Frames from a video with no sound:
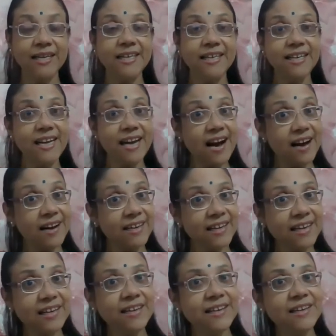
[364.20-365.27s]

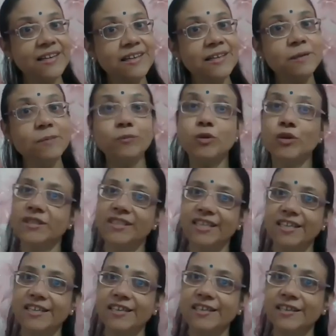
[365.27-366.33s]
Jnanena
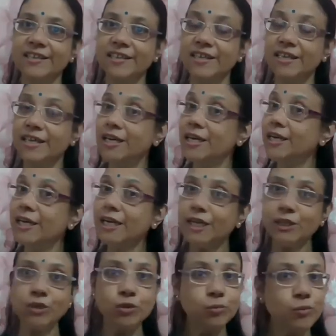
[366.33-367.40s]
muktir
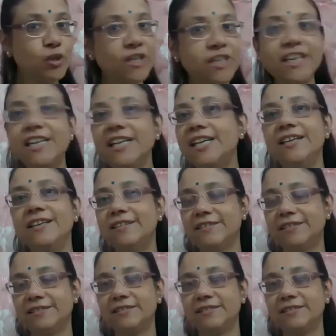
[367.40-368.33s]
natu mundanena.